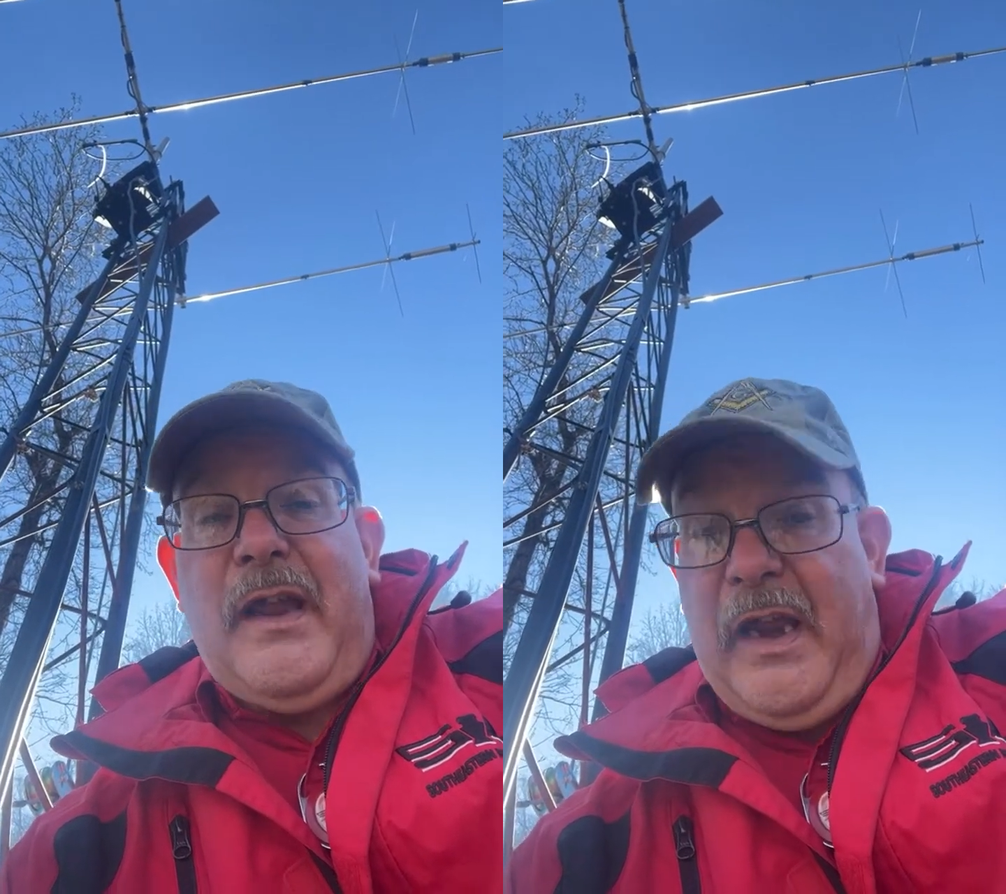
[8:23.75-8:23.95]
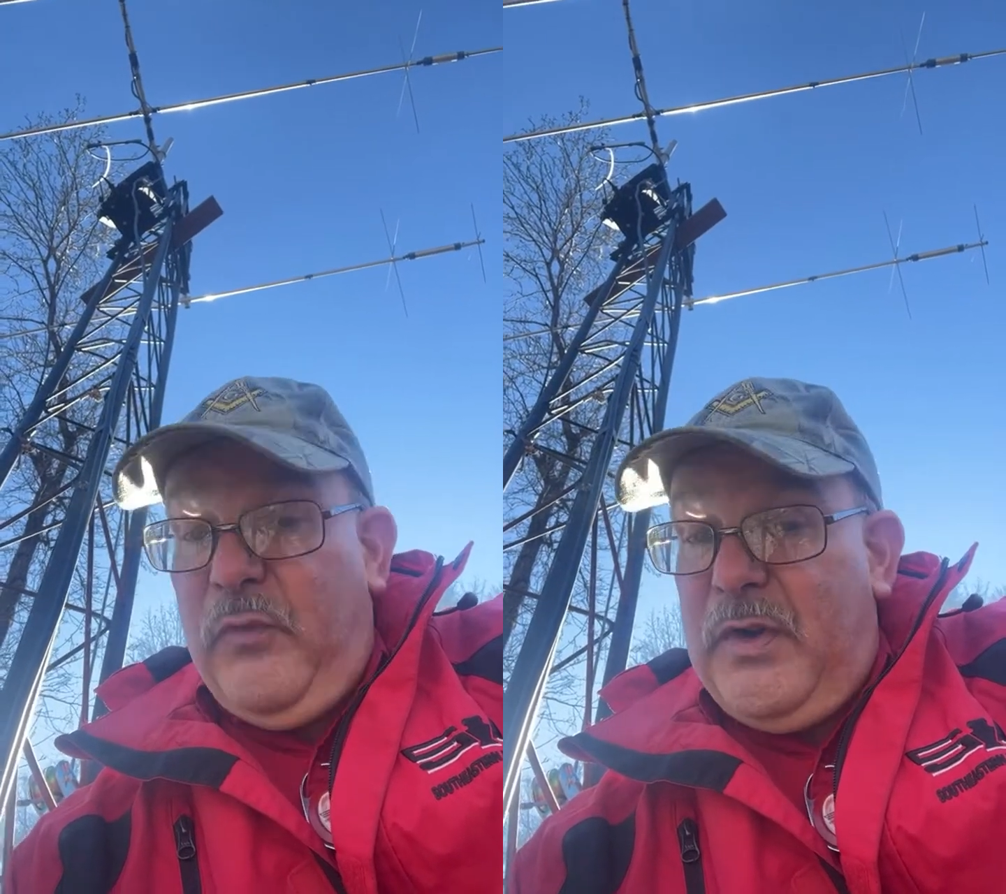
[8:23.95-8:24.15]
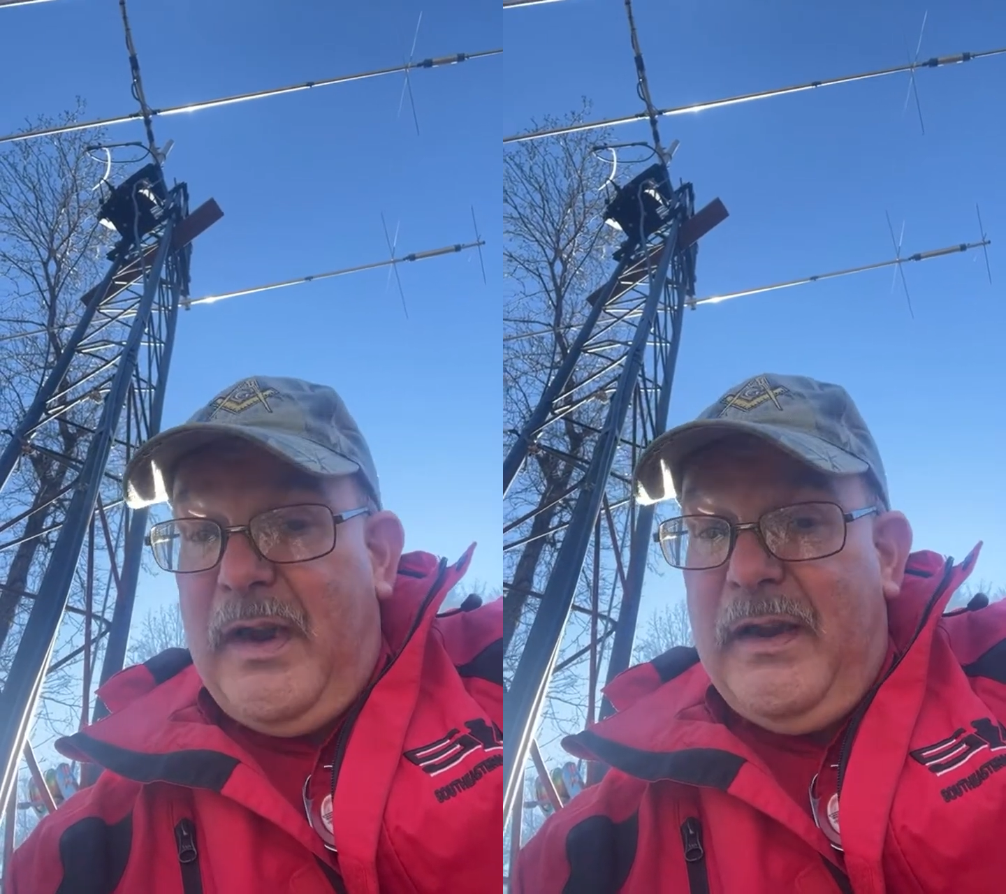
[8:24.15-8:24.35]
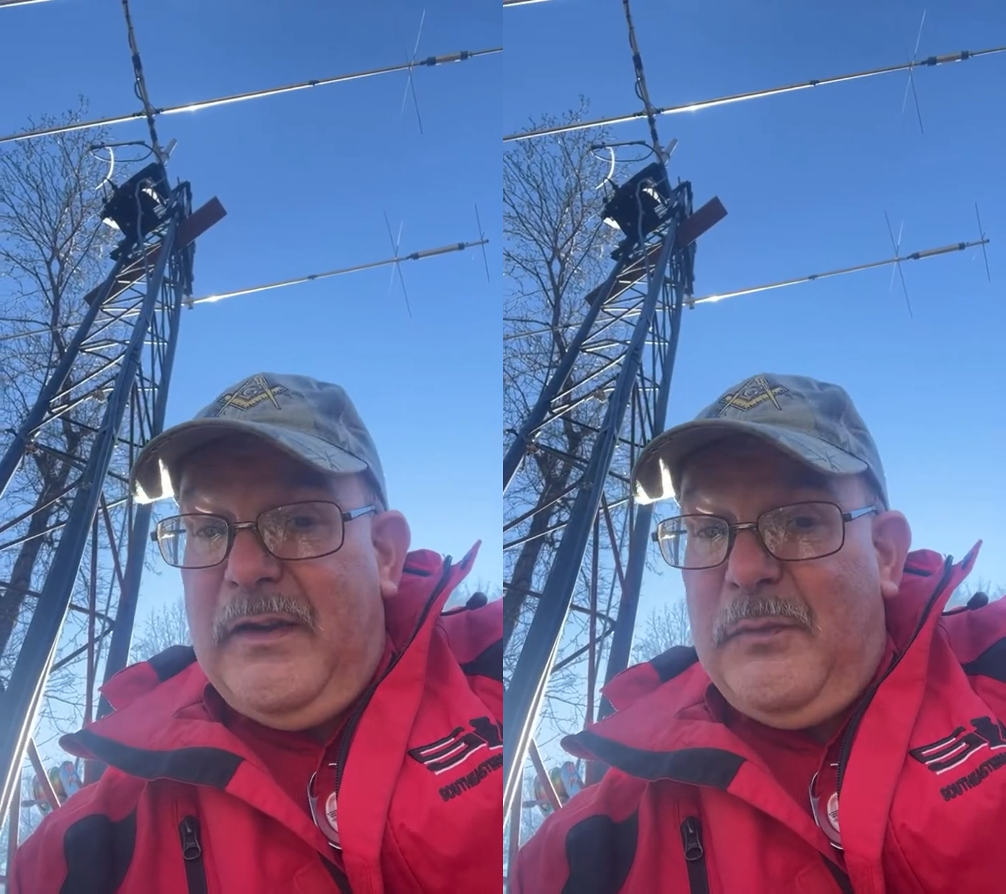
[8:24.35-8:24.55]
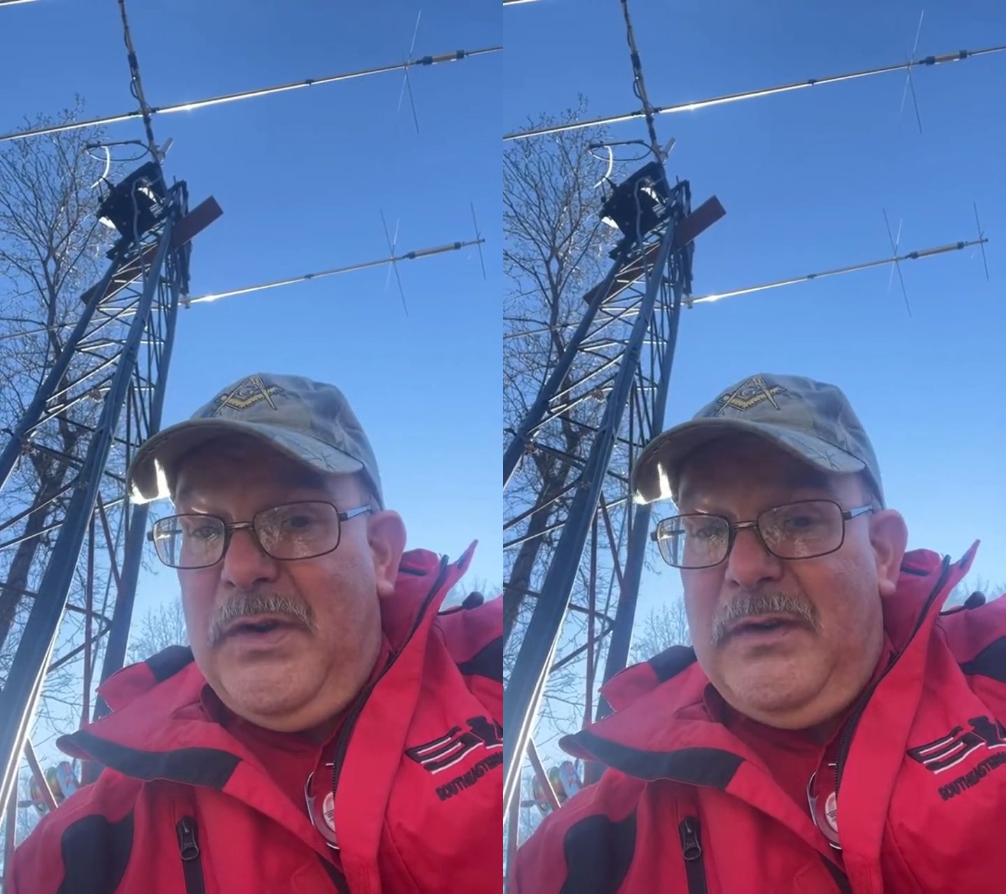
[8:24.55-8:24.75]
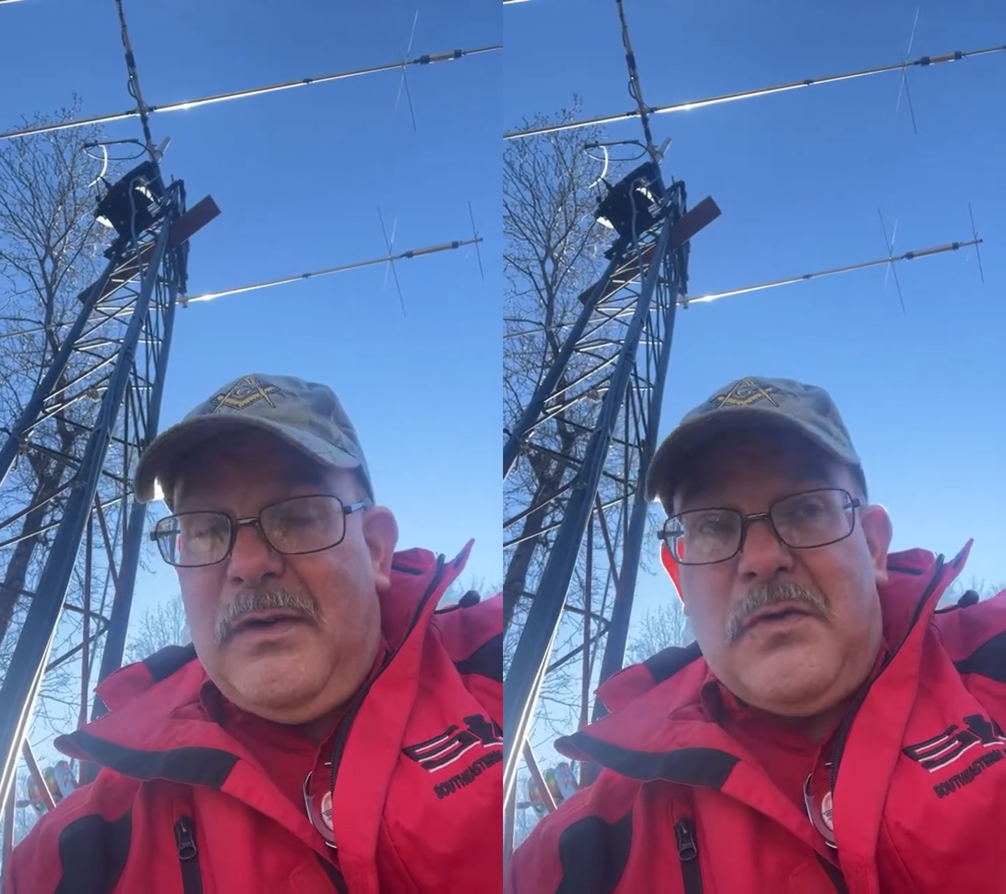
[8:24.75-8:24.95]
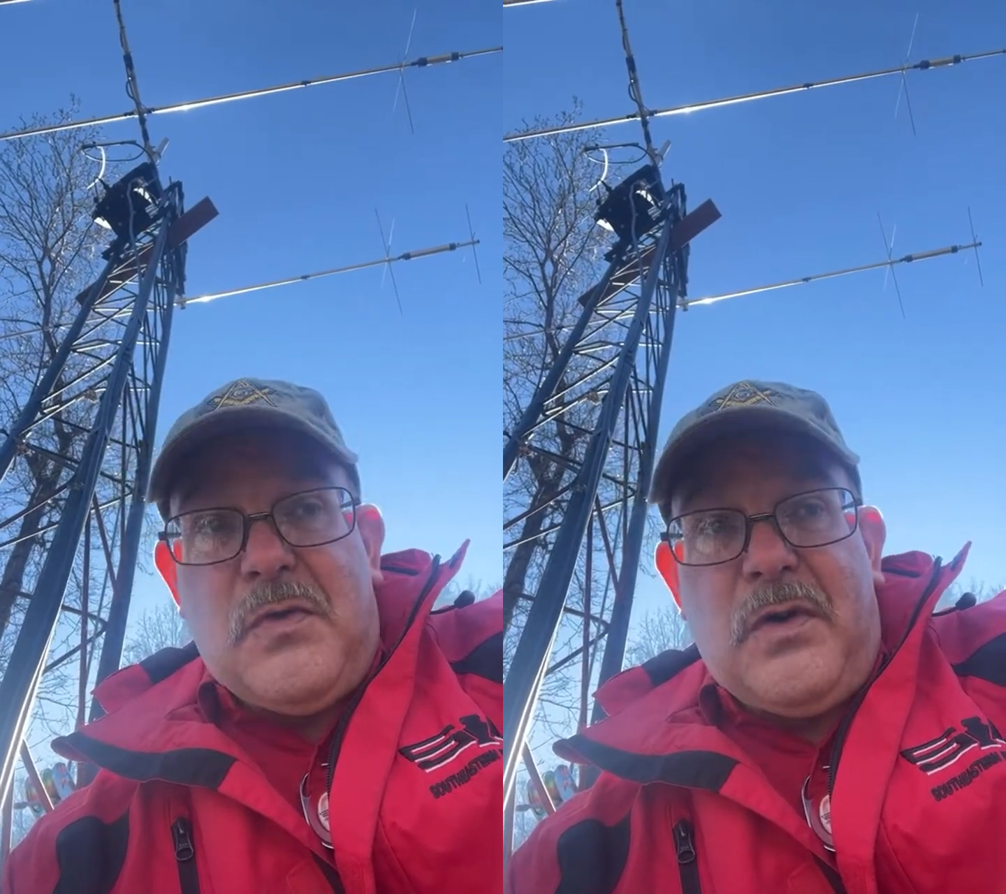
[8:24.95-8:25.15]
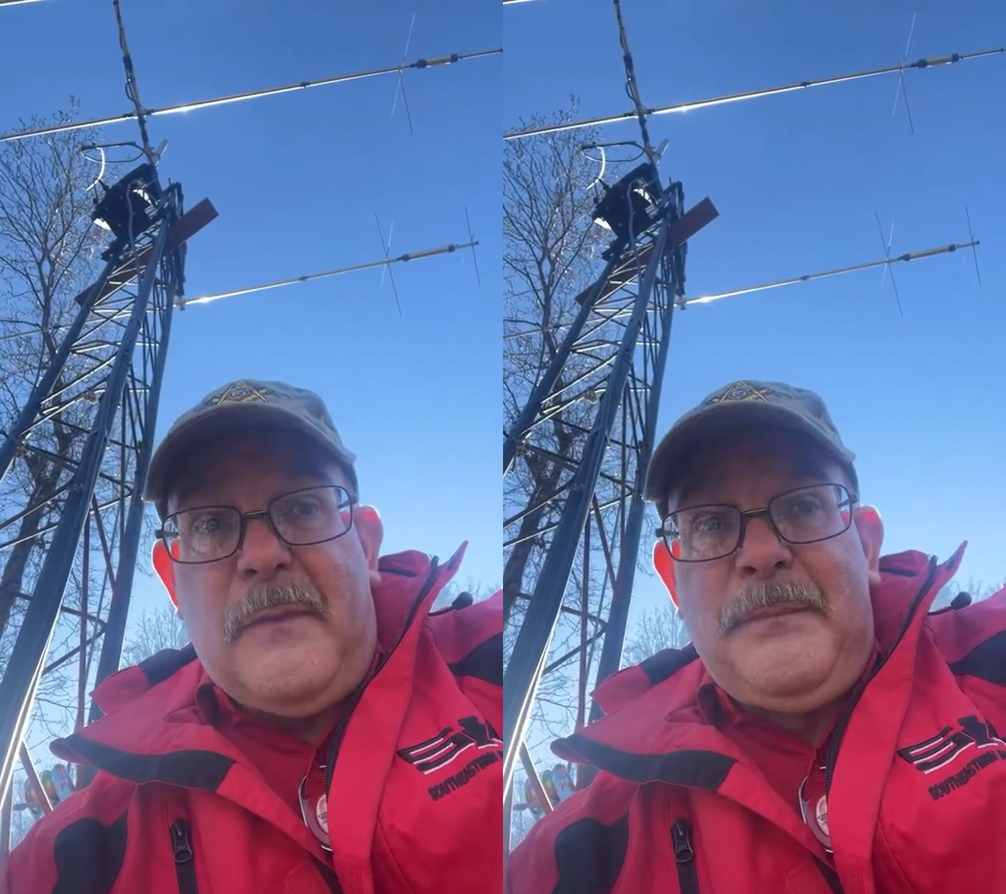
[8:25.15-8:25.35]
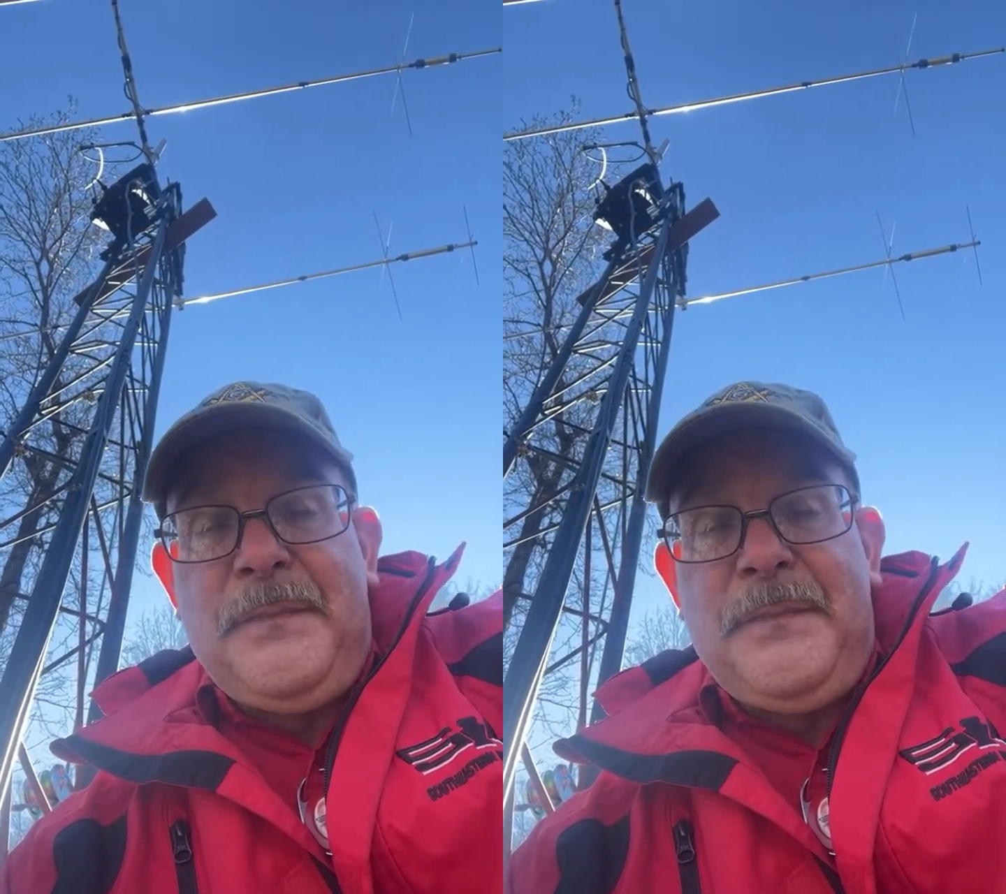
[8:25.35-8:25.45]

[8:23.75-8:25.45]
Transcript: advertisement or